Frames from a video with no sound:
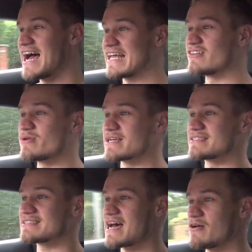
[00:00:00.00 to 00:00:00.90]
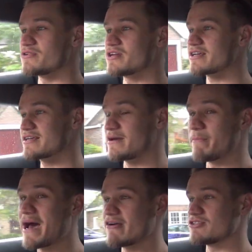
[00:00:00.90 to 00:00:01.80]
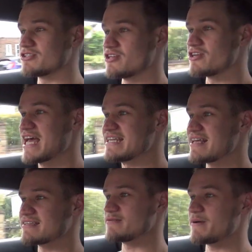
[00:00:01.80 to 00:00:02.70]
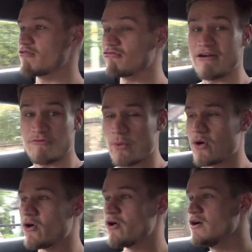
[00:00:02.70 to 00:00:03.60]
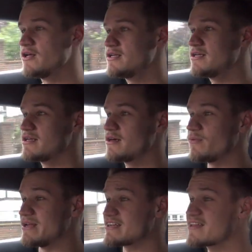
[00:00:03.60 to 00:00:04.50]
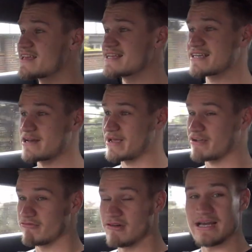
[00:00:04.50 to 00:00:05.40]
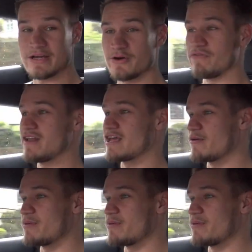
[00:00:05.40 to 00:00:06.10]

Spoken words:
and doing a sound comparison and decibel rev war, which I think is going to make a really cool video.